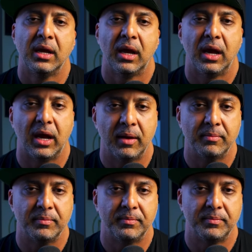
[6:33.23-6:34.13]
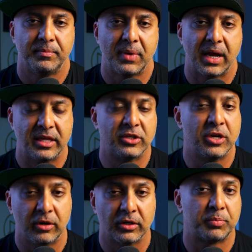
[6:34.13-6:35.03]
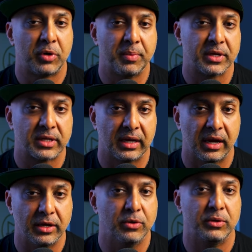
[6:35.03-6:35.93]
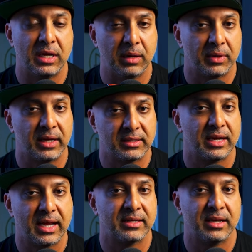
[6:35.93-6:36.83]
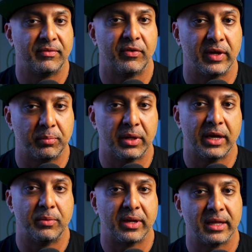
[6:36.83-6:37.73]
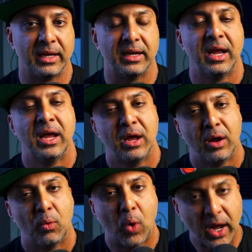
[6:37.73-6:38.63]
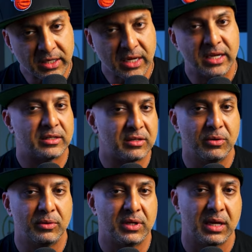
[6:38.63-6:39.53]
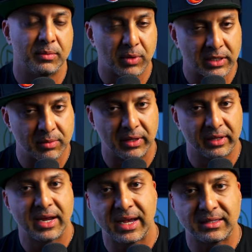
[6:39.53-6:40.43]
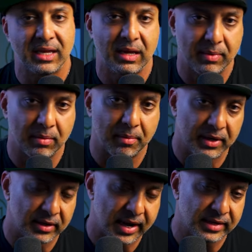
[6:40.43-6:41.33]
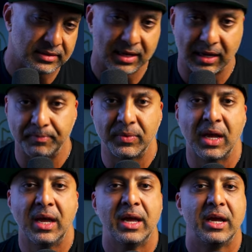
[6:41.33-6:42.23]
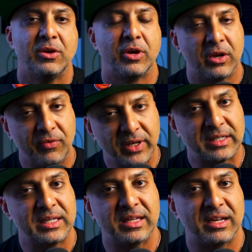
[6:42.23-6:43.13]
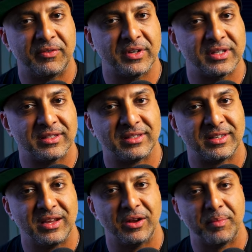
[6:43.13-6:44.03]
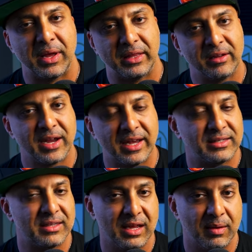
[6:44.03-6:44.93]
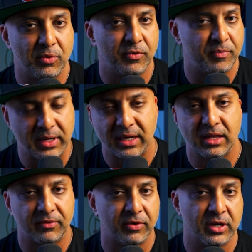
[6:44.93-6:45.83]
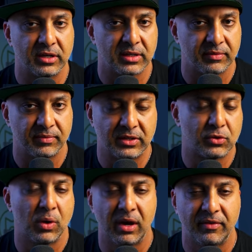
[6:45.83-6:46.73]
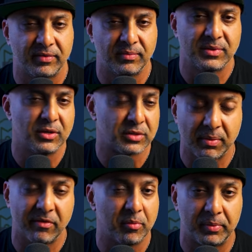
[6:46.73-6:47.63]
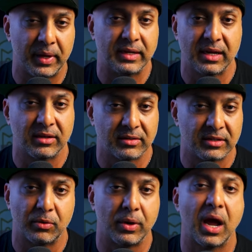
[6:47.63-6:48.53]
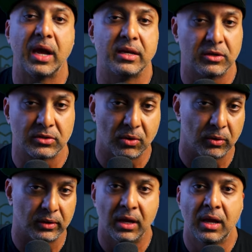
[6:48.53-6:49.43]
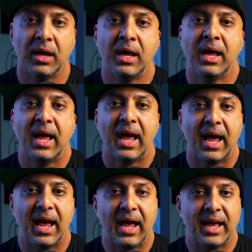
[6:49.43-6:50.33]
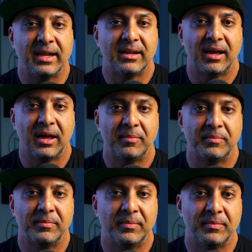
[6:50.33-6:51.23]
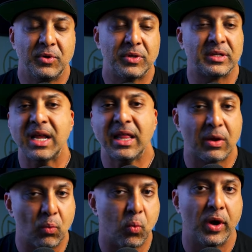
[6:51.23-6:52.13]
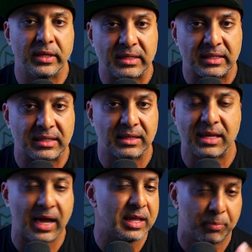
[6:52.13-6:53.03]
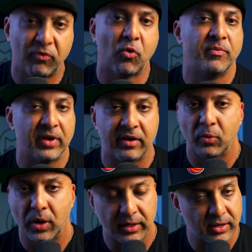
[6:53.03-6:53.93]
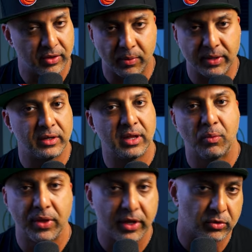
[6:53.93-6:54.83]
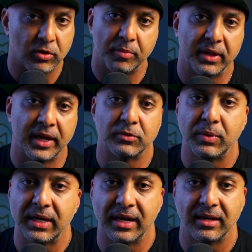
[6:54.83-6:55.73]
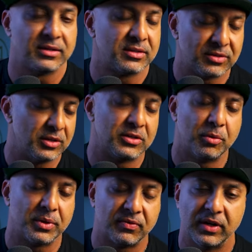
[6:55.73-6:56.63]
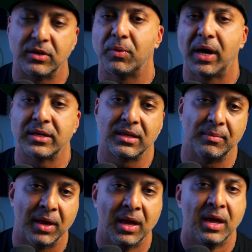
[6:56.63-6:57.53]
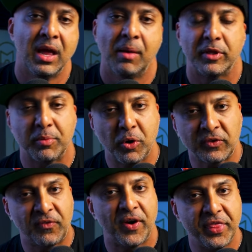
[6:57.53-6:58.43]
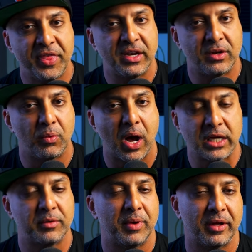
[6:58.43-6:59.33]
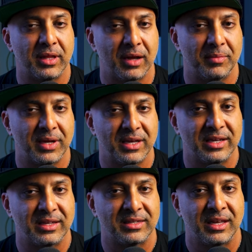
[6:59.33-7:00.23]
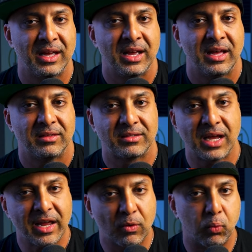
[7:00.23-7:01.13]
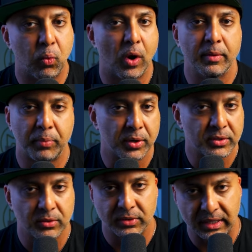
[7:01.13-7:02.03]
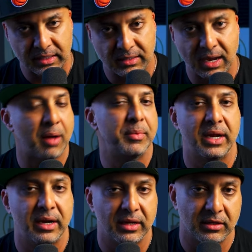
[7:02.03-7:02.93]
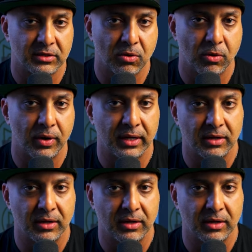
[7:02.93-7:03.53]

Um, and this year it's pretty much a, a new team, kids that he has never really played with. And watching his two teams, watching my little guy's team and my middle guy's team, you know, you can really see the differences. You know, my little guy's team, who've been together for years, he's twelve. You know, some of them have been playing together since they were nine years old. And, um, you know, there's not like one, they, and they perform very well. You know, they won, their, they won their tournament last weekend. It's, it's so much fun to watch them. But the most fun thing to watch about them is there's not like one person who's like dominating the scoring.